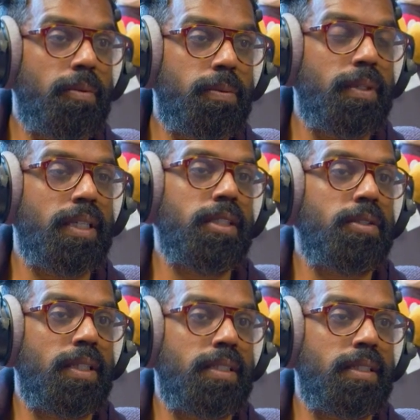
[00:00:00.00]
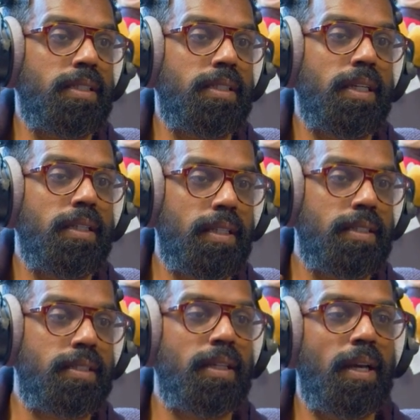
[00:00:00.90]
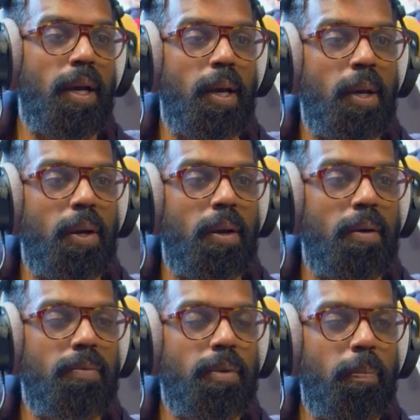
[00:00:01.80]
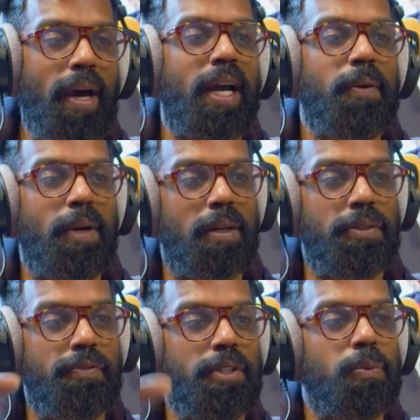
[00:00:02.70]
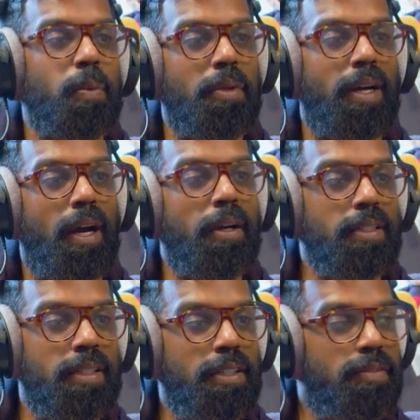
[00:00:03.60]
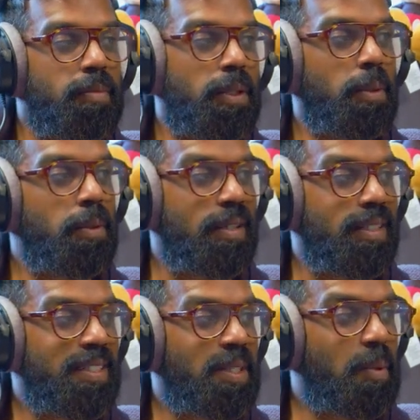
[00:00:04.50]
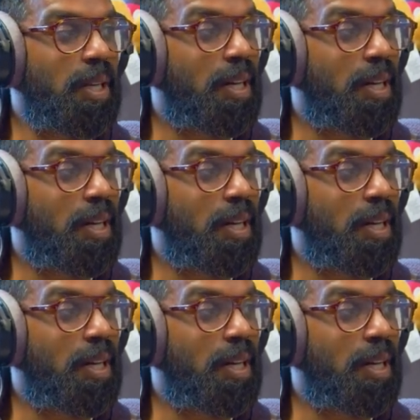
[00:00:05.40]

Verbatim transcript: it was really interesting to see the background of this woman that I only know from Crawley. Do you know what